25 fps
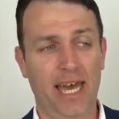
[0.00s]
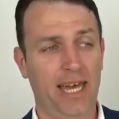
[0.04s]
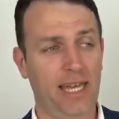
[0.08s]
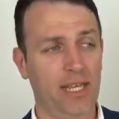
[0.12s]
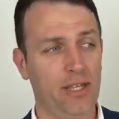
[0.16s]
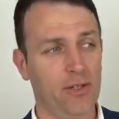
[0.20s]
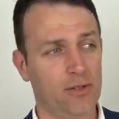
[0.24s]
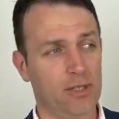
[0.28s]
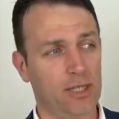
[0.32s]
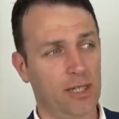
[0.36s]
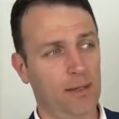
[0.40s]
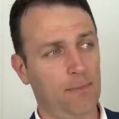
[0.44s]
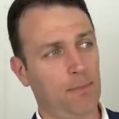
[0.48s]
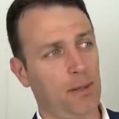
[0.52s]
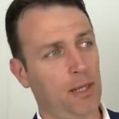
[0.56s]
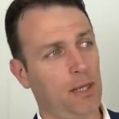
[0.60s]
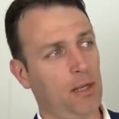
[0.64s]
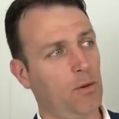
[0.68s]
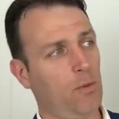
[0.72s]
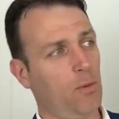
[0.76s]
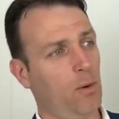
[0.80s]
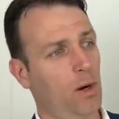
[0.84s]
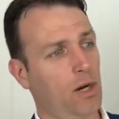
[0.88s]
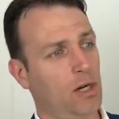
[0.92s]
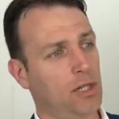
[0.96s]
and you
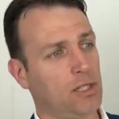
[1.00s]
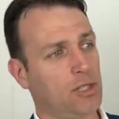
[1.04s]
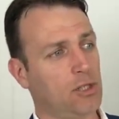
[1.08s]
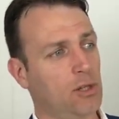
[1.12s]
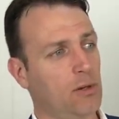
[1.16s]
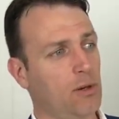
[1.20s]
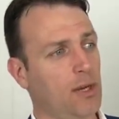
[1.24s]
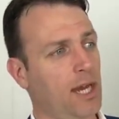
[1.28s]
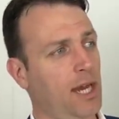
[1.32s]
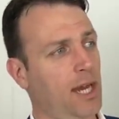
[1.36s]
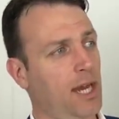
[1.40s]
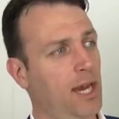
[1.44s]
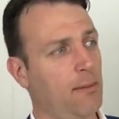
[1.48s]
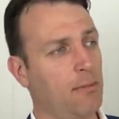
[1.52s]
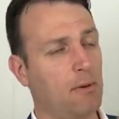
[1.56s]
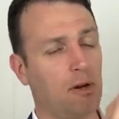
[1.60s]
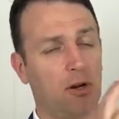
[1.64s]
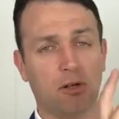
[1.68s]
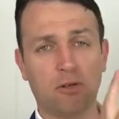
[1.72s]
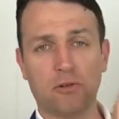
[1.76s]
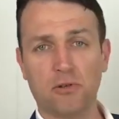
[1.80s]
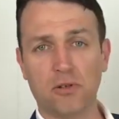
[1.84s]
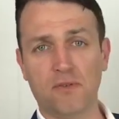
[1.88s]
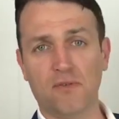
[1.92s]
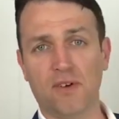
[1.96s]
simply watch, okay, I'm
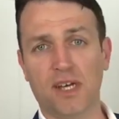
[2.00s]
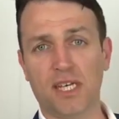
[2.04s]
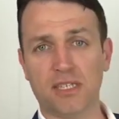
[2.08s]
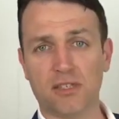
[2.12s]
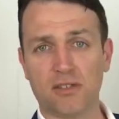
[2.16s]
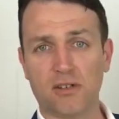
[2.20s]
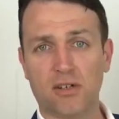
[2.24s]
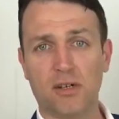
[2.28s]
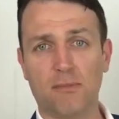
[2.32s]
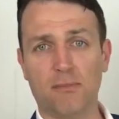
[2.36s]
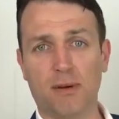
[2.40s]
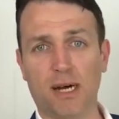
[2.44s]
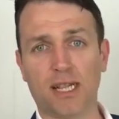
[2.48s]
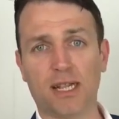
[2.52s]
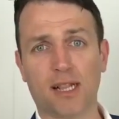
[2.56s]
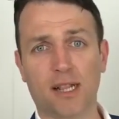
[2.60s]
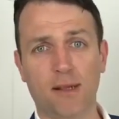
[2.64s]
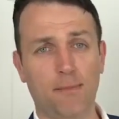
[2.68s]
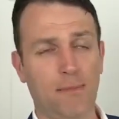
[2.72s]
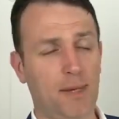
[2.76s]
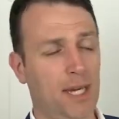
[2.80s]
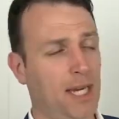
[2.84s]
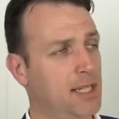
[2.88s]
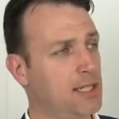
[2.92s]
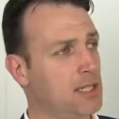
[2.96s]
going to invest on a
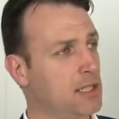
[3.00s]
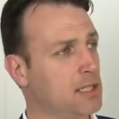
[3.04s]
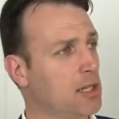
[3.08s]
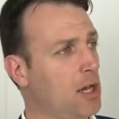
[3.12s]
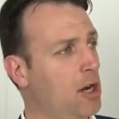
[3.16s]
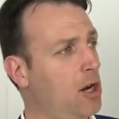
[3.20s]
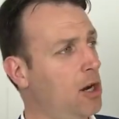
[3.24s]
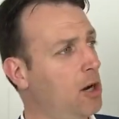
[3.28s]
monthly basis.